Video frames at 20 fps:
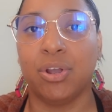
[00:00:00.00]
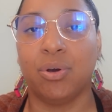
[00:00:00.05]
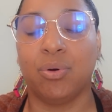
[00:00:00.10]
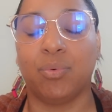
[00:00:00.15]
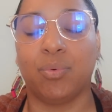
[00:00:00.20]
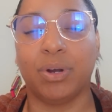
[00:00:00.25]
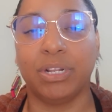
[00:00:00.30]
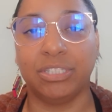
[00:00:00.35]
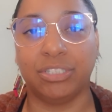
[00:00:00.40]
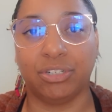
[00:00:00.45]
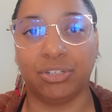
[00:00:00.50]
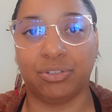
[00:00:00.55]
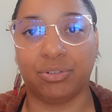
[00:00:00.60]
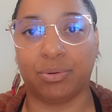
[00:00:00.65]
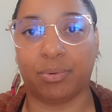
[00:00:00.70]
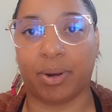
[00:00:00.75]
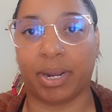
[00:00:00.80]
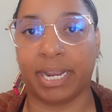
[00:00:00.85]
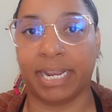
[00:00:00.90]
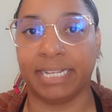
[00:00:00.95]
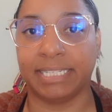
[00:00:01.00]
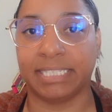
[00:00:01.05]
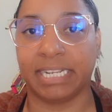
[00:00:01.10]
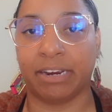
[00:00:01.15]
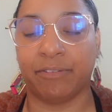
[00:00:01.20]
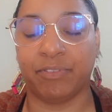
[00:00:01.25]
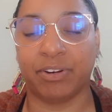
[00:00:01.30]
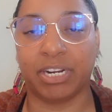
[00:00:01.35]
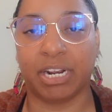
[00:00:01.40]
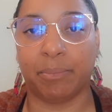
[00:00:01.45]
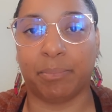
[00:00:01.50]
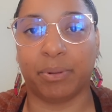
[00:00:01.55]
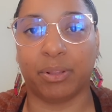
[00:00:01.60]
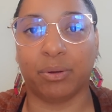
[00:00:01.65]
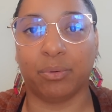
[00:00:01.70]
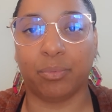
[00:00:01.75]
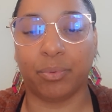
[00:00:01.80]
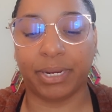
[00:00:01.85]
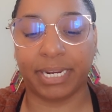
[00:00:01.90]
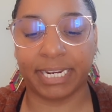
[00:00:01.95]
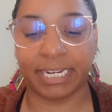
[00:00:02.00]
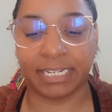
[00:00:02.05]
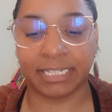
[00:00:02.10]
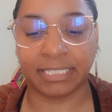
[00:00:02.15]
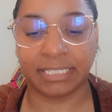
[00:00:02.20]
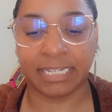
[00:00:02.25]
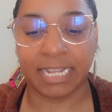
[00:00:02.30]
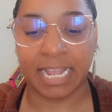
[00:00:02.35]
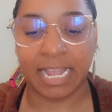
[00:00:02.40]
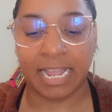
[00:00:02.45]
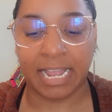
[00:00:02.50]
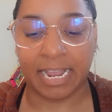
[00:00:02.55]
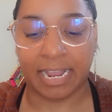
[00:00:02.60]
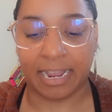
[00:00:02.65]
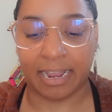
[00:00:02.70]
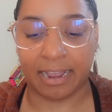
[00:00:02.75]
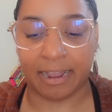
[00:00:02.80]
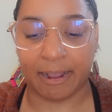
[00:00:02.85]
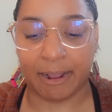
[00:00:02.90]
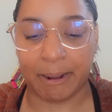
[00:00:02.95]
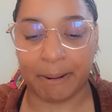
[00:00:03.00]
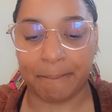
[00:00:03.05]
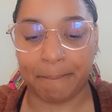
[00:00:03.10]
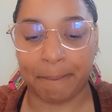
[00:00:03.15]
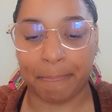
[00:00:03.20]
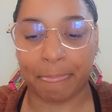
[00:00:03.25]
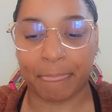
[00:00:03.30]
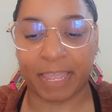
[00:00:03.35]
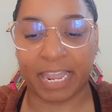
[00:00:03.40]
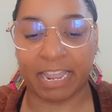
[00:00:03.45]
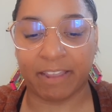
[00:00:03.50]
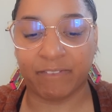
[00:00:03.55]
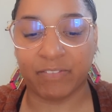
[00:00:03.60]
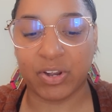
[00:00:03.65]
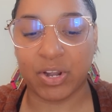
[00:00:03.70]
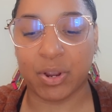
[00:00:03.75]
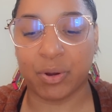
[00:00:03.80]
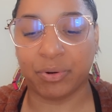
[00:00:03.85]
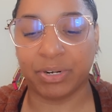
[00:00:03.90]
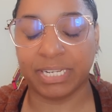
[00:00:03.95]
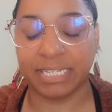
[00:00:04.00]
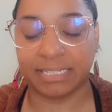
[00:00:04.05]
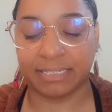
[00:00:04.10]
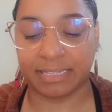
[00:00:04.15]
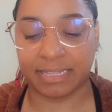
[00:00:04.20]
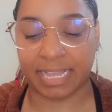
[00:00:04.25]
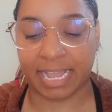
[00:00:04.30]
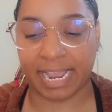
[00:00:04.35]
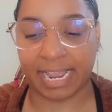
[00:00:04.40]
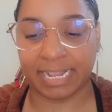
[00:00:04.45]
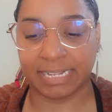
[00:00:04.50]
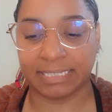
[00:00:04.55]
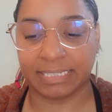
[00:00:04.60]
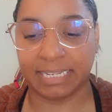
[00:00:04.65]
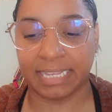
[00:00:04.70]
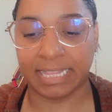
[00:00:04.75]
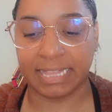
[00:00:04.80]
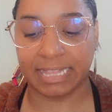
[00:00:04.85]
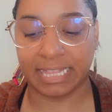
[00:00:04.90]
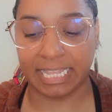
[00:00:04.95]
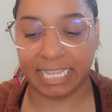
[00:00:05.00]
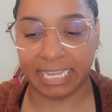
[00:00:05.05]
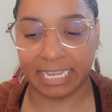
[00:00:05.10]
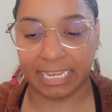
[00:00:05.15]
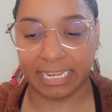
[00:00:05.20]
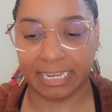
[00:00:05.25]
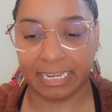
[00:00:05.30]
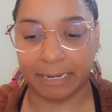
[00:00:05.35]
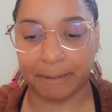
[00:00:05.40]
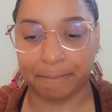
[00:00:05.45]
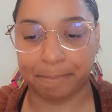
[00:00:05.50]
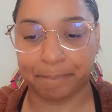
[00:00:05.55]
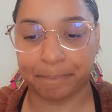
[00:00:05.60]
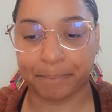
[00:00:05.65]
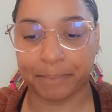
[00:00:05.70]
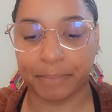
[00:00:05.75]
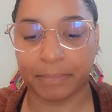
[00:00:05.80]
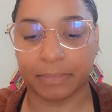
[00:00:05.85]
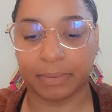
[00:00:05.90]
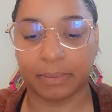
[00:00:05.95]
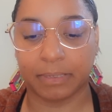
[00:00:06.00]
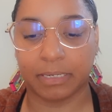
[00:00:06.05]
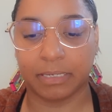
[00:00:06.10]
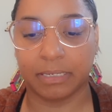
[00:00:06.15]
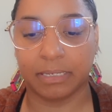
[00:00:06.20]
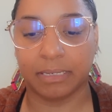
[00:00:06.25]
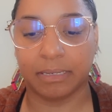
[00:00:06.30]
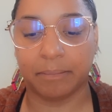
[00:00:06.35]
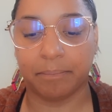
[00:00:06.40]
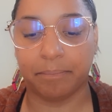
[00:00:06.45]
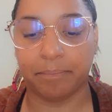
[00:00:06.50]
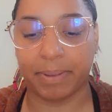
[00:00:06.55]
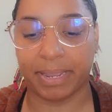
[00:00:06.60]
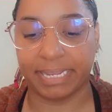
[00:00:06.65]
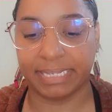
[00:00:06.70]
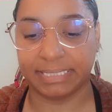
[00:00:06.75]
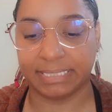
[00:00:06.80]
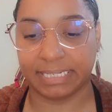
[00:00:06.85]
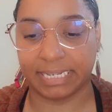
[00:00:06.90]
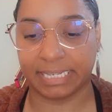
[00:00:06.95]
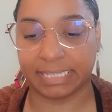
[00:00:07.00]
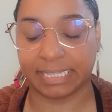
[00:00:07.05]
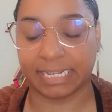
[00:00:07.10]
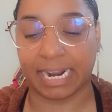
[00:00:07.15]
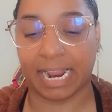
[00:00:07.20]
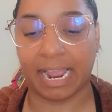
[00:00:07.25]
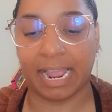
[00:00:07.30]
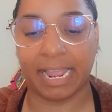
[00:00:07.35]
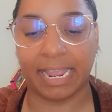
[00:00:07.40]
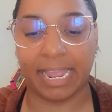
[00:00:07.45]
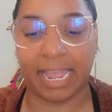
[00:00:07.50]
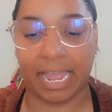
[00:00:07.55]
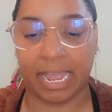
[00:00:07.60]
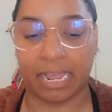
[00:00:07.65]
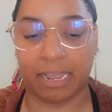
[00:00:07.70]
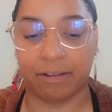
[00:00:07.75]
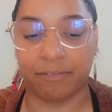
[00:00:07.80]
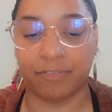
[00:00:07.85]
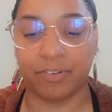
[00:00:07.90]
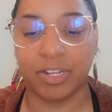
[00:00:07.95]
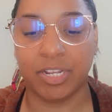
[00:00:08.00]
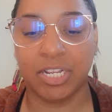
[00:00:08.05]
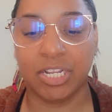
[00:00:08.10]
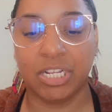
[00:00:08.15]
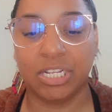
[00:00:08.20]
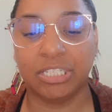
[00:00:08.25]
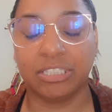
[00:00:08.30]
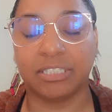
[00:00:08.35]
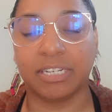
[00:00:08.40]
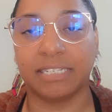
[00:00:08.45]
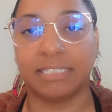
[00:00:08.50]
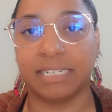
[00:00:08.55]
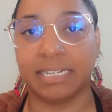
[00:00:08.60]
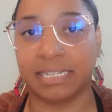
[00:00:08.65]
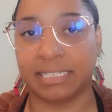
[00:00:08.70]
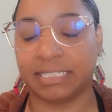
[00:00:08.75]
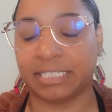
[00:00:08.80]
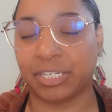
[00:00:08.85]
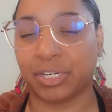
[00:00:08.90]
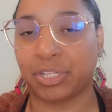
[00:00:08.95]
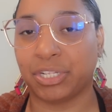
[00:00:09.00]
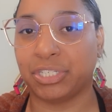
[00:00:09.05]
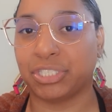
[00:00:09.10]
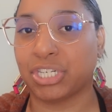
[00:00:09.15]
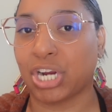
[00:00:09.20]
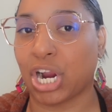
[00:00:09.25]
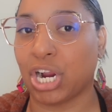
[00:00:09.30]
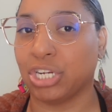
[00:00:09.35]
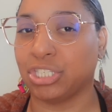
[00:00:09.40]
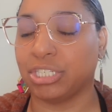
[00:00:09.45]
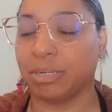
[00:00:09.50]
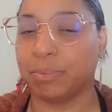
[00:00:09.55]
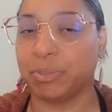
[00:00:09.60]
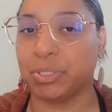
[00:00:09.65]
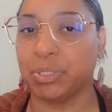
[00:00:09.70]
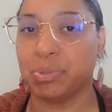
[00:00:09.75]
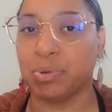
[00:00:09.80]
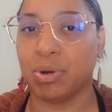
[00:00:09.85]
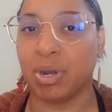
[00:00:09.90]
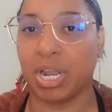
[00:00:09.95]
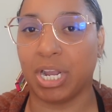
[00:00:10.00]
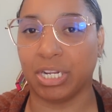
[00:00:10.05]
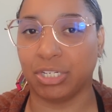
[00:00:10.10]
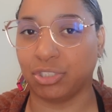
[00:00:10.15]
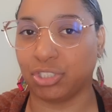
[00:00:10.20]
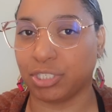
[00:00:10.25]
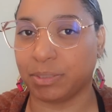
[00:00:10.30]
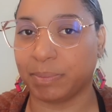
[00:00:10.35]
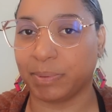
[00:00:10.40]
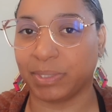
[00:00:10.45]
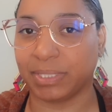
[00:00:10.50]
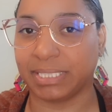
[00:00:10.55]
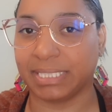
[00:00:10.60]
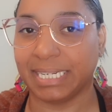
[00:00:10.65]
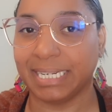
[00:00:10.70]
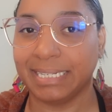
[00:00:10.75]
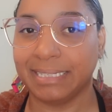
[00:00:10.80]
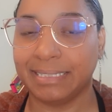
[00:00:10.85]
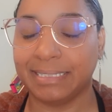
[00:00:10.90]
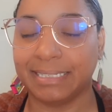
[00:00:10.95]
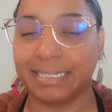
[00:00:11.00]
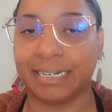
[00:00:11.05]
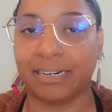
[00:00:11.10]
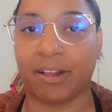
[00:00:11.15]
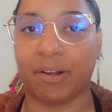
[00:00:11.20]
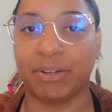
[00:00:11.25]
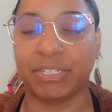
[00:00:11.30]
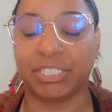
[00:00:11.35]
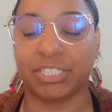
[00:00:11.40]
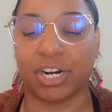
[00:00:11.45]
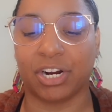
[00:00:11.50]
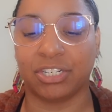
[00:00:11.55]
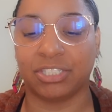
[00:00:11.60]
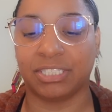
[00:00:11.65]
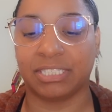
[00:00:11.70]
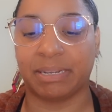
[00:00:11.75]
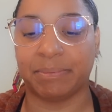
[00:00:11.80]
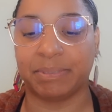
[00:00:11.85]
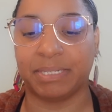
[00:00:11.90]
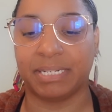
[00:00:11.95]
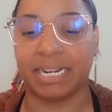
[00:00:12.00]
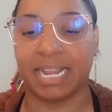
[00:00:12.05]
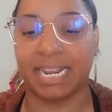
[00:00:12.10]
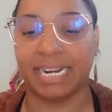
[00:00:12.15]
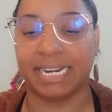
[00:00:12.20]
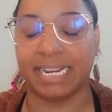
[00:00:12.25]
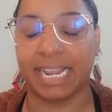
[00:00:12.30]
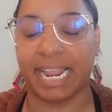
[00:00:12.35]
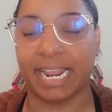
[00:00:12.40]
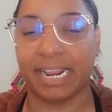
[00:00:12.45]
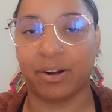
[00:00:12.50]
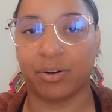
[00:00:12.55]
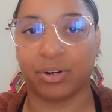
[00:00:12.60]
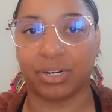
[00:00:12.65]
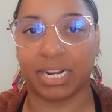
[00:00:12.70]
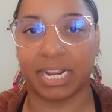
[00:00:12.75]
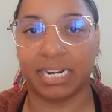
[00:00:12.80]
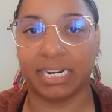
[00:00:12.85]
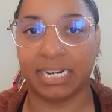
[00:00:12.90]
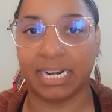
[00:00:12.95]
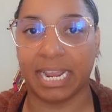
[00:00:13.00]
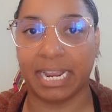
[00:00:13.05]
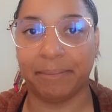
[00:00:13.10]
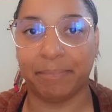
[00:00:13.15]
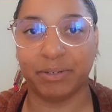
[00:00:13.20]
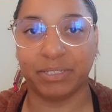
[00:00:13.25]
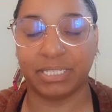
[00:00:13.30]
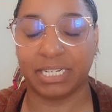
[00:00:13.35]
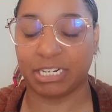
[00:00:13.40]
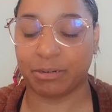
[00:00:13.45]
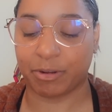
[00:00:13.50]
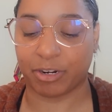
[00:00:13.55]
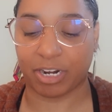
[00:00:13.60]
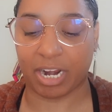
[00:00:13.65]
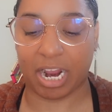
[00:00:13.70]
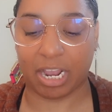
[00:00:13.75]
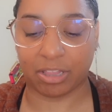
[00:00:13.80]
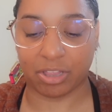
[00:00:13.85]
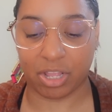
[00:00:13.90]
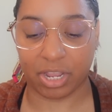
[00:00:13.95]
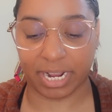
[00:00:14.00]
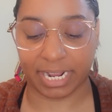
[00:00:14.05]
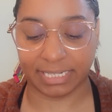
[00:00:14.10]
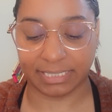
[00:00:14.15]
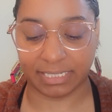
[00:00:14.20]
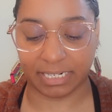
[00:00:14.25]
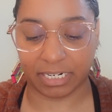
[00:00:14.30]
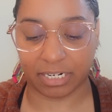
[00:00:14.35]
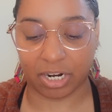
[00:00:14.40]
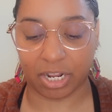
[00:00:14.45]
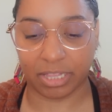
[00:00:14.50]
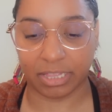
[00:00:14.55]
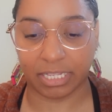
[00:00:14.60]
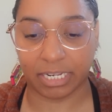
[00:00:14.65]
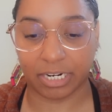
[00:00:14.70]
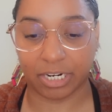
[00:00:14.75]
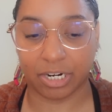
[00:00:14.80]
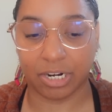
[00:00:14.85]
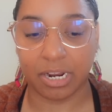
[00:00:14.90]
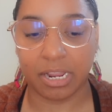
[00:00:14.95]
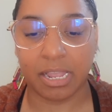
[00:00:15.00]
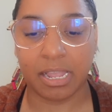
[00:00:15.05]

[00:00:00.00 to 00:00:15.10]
once or twice every couple of weeks. I've noticed that the basic that I have doesn't necessarily charge up to 100%. It always charges up to 98 or 99%, no matter how long I set it on there.